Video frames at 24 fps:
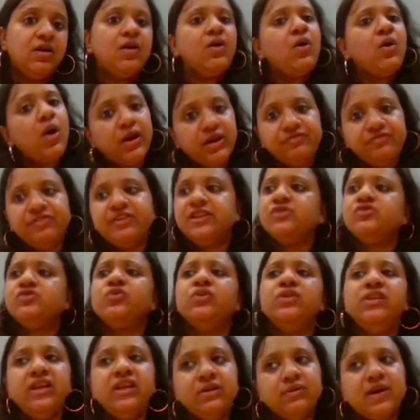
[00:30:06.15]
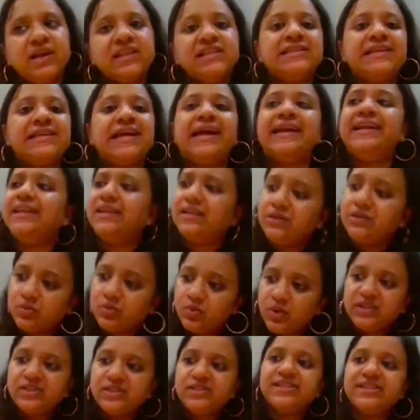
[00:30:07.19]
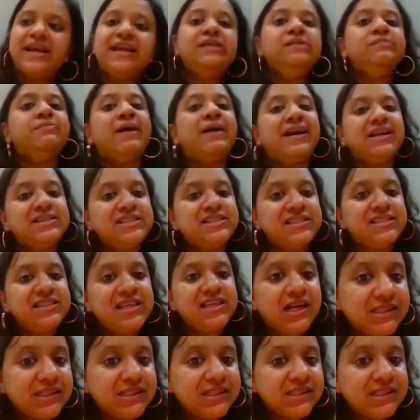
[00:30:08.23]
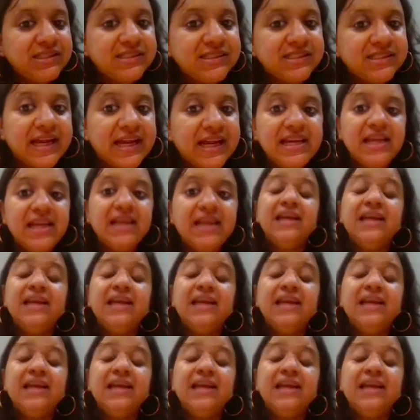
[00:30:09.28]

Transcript: Or if it is only one side, then the one side binds the other side,